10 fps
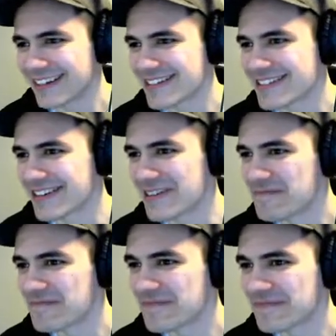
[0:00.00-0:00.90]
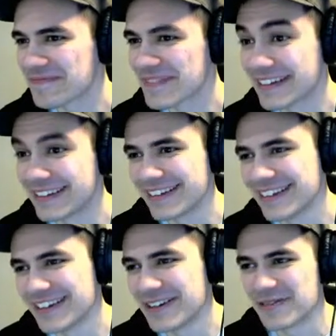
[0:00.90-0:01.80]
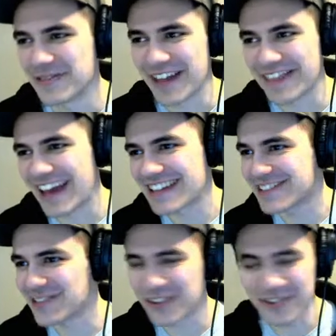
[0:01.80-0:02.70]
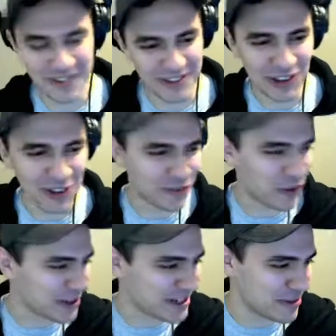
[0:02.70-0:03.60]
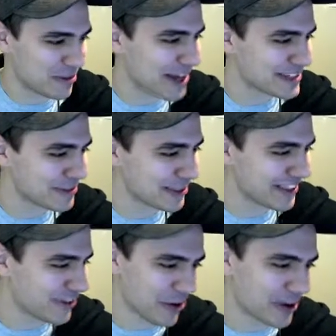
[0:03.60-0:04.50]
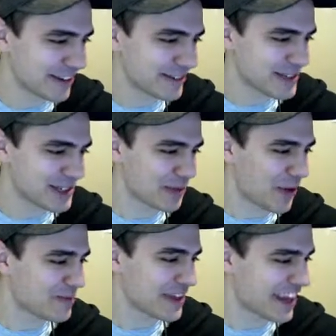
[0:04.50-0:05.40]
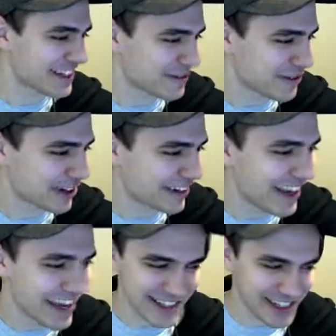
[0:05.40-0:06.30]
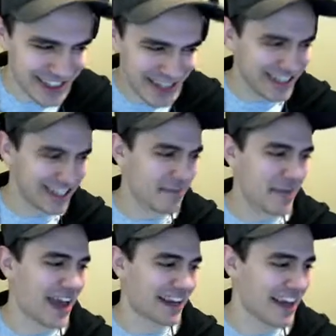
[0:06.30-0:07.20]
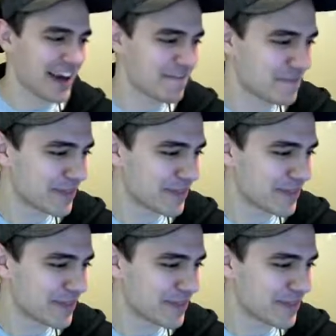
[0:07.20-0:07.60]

So I've got that to look forward to possibly, or it just won't be that different as long as I can get a back cam,